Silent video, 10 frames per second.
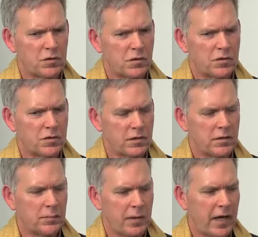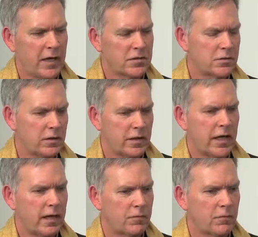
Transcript: And you can see the passion that he had